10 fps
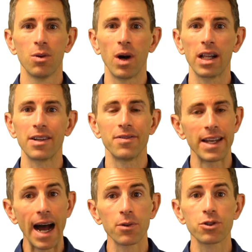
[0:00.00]
Well, if
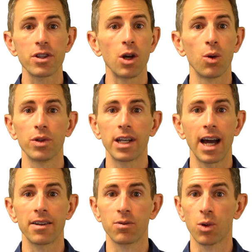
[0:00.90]
nouns are the only
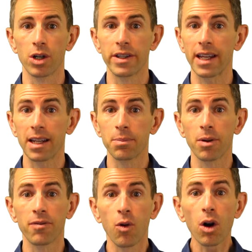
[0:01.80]
kind of word that can
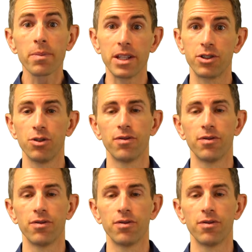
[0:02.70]
perform these two